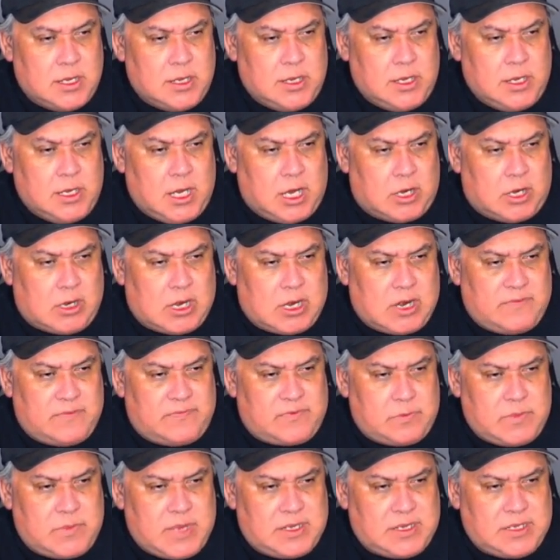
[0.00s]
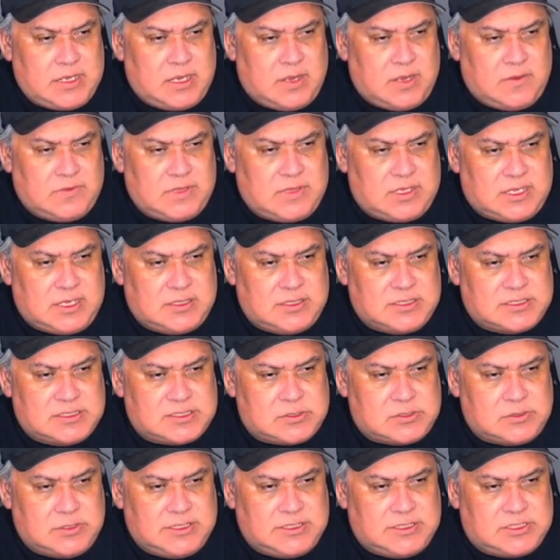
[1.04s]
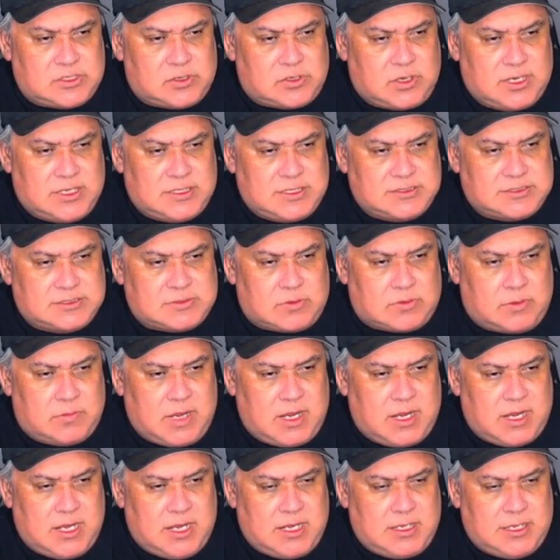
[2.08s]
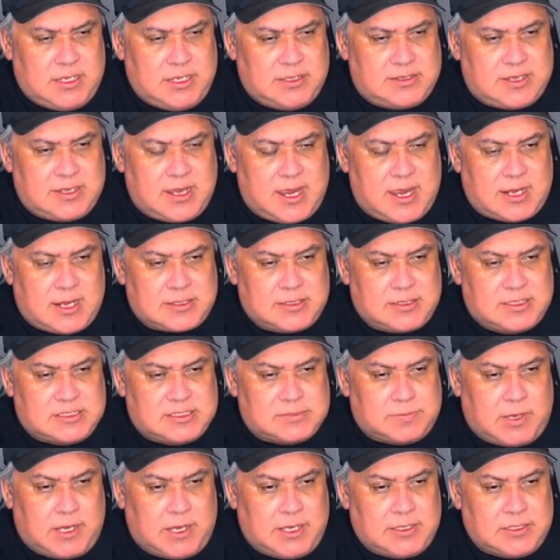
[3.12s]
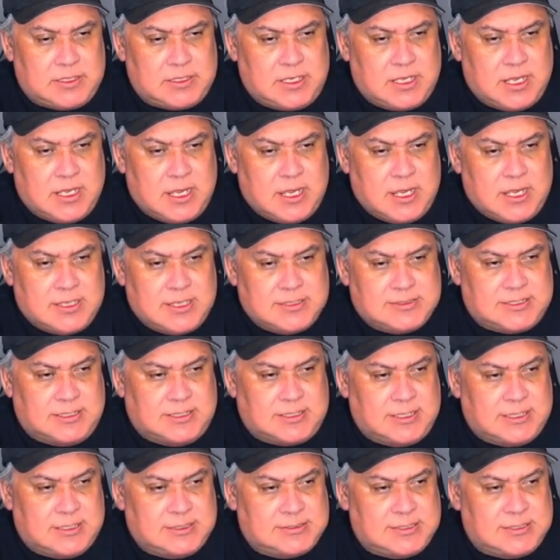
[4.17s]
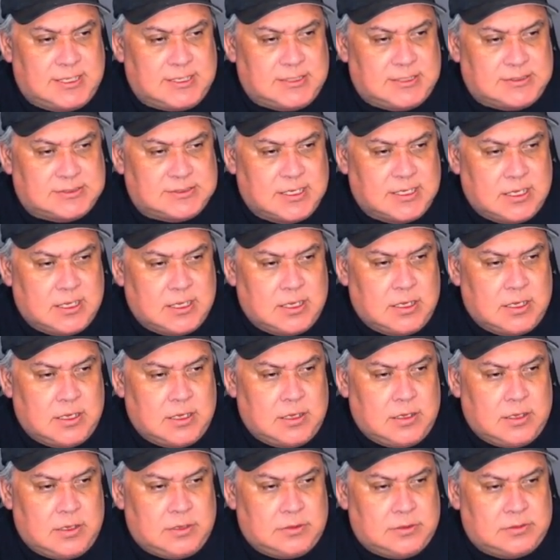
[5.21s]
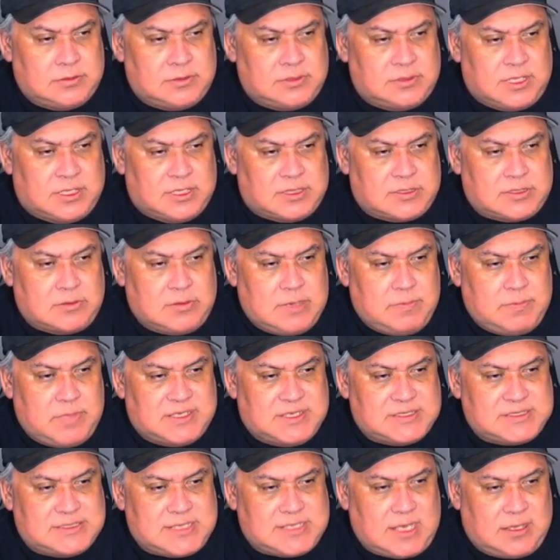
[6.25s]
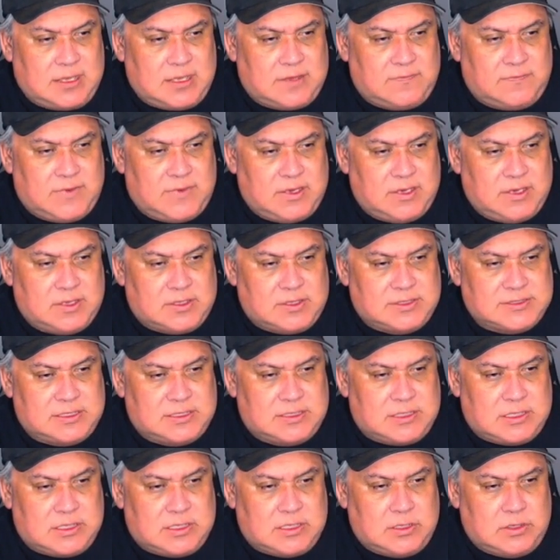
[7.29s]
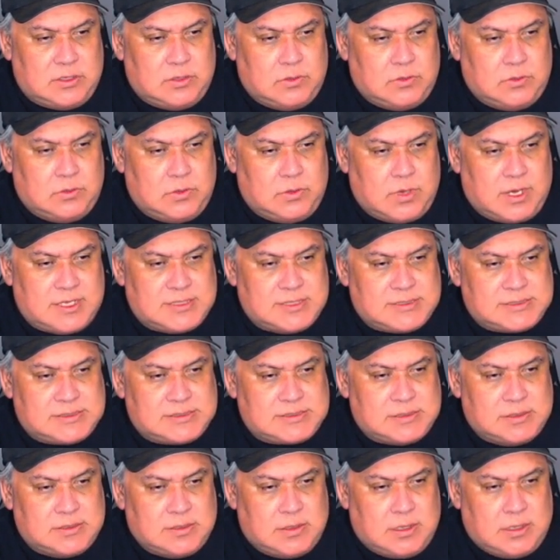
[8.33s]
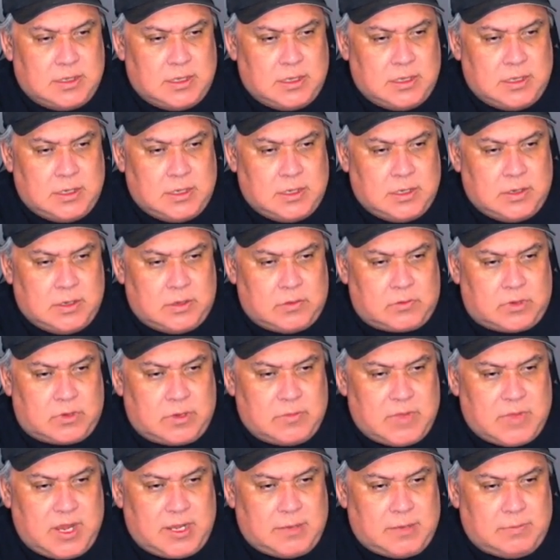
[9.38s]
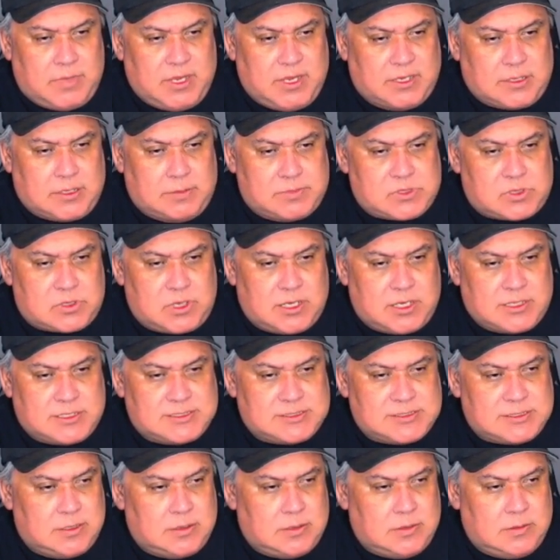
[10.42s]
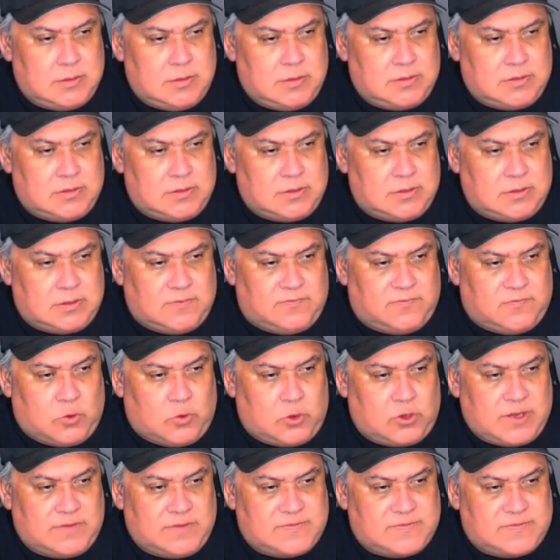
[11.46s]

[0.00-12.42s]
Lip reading: However, many of the industry trends remain intact despite sinking sales. The three best-selling vehicles in the U.S. remain pickup trucks, the Ford